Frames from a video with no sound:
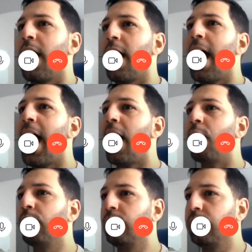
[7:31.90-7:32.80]
how
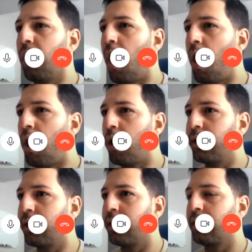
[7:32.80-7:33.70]

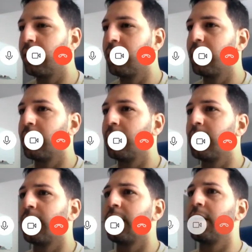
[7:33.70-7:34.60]
long
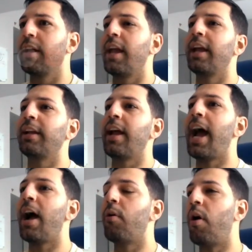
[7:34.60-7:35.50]
and
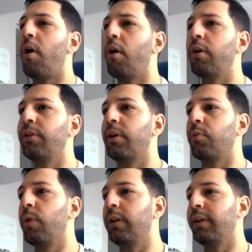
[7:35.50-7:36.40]
how hard they're
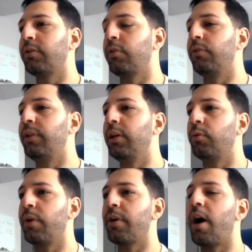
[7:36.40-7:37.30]
willing to deal
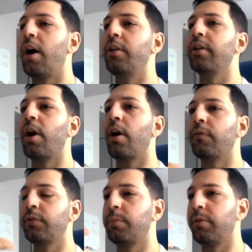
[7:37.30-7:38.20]
with
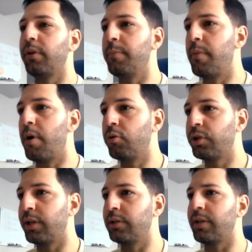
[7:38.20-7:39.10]
uncomfortable
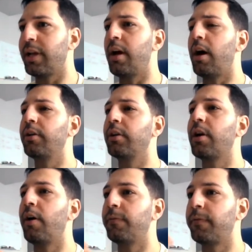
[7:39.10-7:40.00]
emotions and
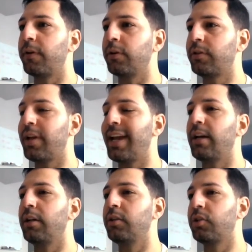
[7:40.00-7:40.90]
uncomforts and
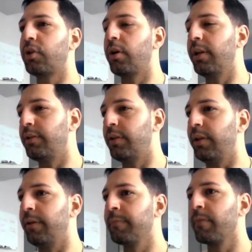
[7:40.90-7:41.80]

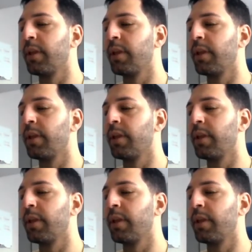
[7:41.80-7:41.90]
uncertainty.